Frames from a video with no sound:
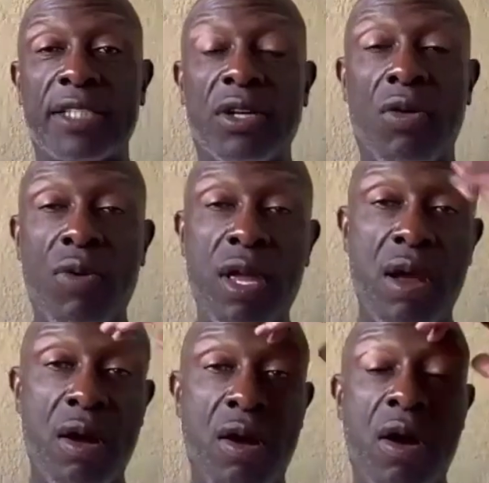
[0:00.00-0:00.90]
so we
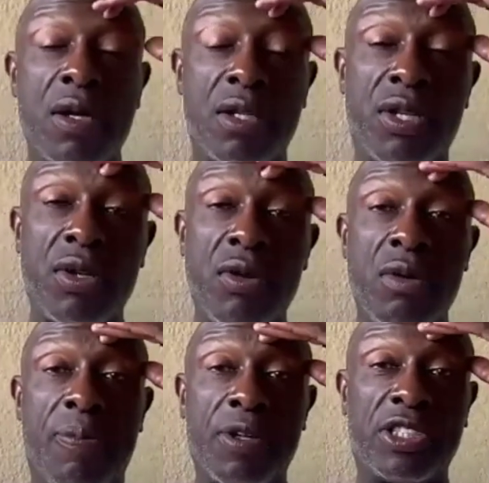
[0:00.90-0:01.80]
are going
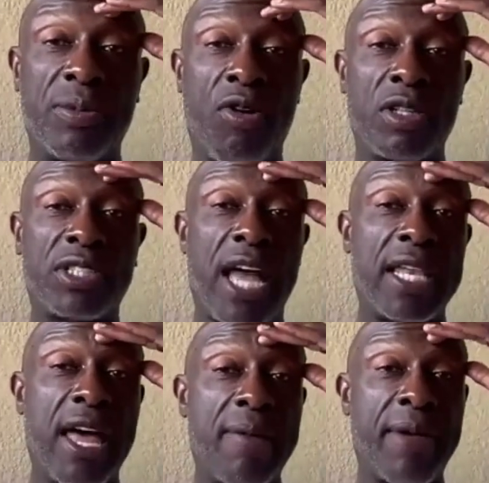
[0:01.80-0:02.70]
to push the ball
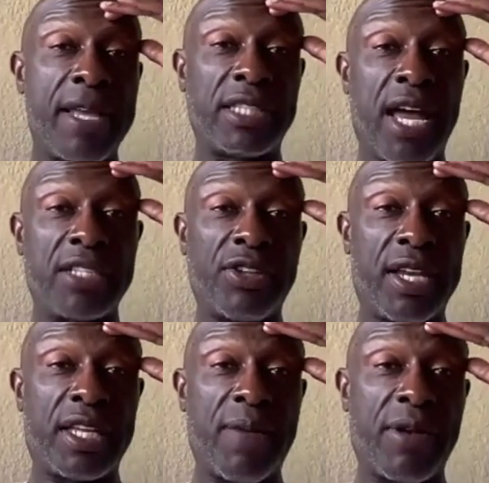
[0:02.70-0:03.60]
sideline, baseline, try to
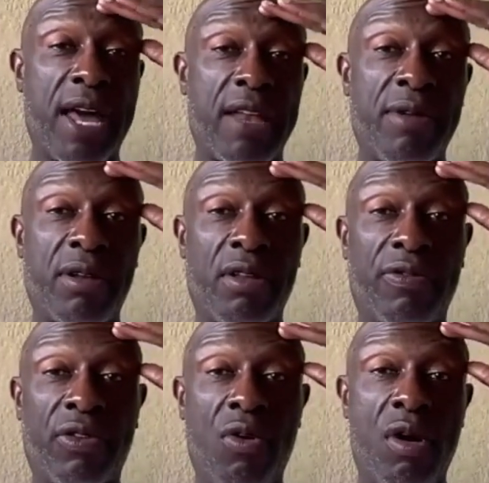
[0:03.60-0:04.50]
keep it out of the middle of the
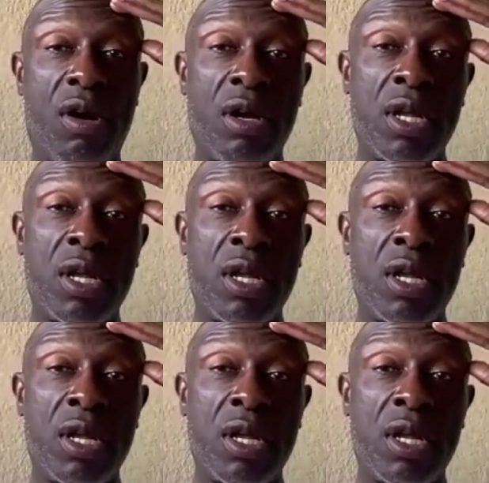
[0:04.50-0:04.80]
floor.